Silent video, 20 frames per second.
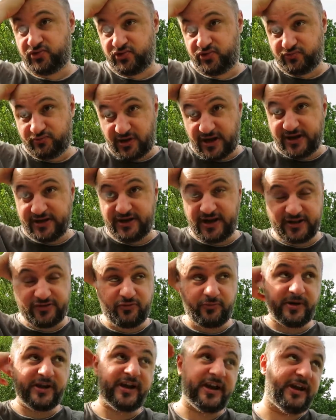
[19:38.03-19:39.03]
not
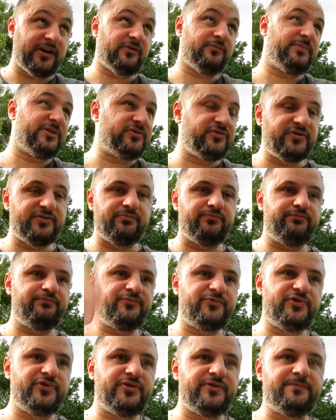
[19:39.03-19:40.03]
to my house, but to
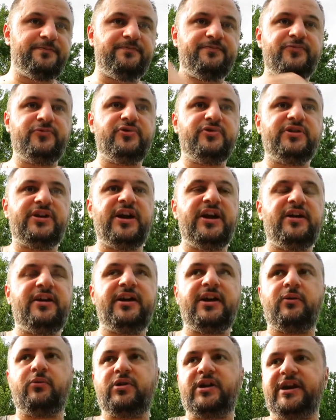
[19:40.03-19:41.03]
the
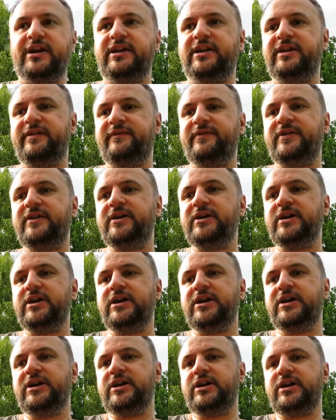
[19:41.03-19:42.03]
area where I lived,
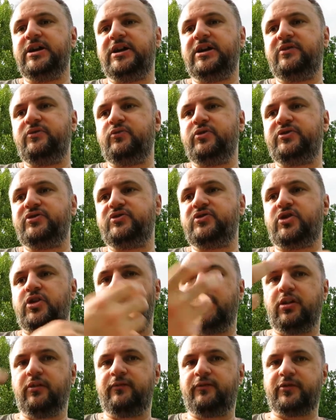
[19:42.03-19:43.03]
and would
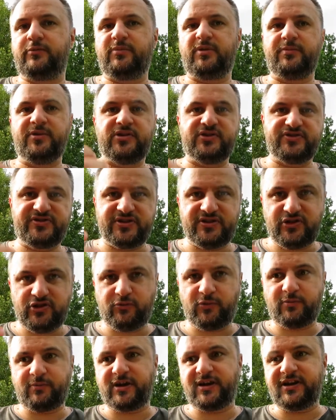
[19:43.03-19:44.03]
call for me because they
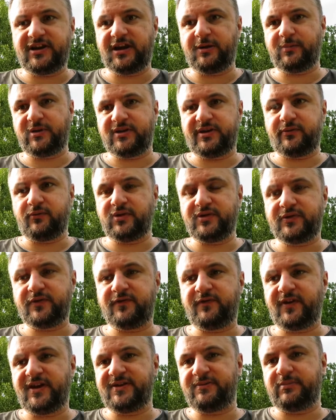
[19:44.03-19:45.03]
knew me by name and they want to
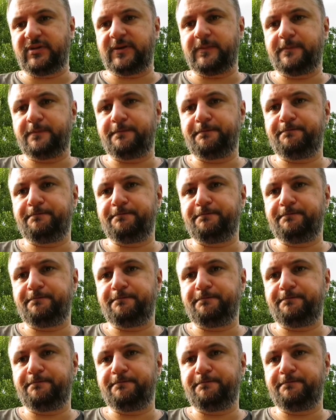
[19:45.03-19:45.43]
fight me.